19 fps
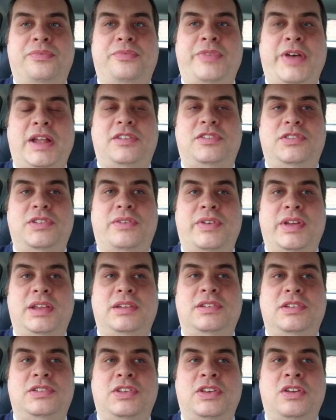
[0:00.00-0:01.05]
That's
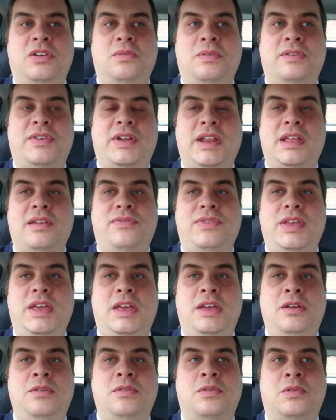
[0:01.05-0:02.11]
nothing to do with any of
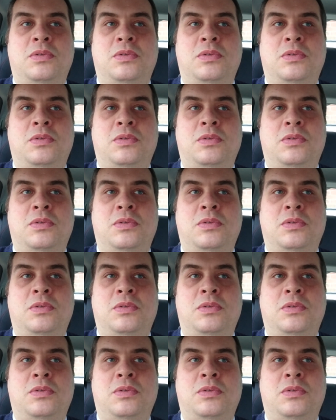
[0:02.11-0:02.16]
you